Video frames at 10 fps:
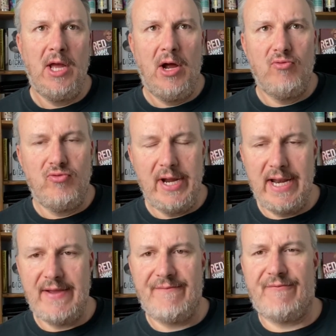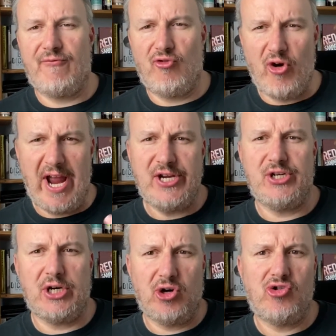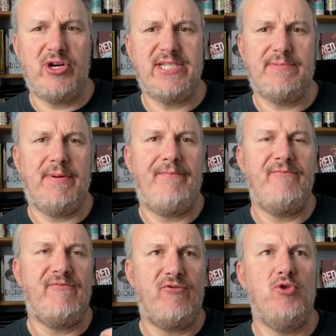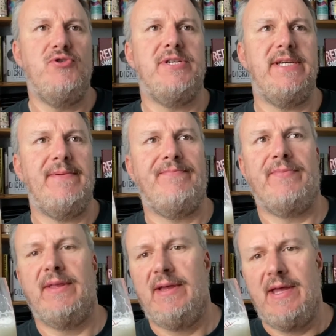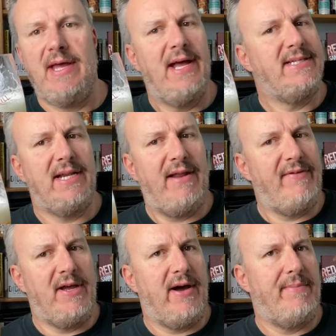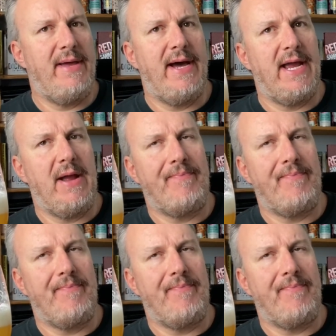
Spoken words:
Really fresh and crisp and fruity. It's a lovely IPA.